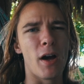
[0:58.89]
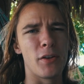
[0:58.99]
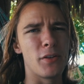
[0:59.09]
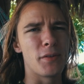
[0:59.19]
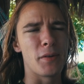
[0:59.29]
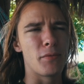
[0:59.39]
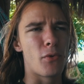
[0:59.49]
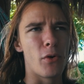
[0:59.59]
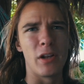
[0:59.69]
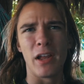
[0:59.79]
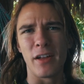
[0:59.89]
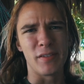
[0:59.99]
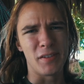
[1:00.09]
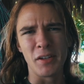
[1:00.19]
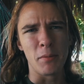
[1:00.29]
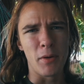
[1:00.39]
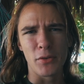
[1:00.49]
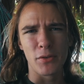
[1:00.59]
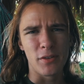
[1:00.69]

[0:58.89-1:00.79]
parties for the last, I think, about